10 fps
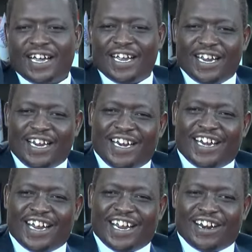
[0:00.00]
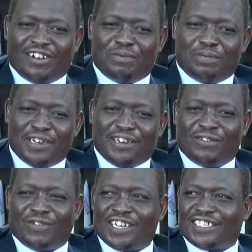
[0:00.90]
In Nairobi
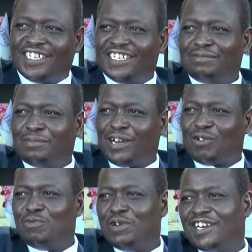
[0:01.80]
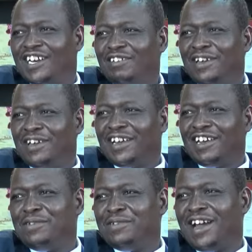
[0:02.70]
University, my roommate gave
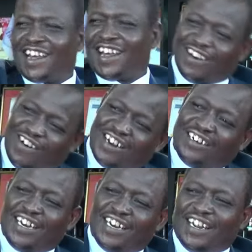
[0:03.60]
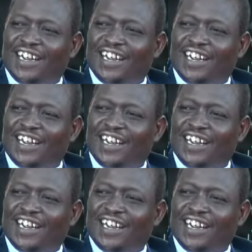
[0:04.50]
me another one. Uh-huh.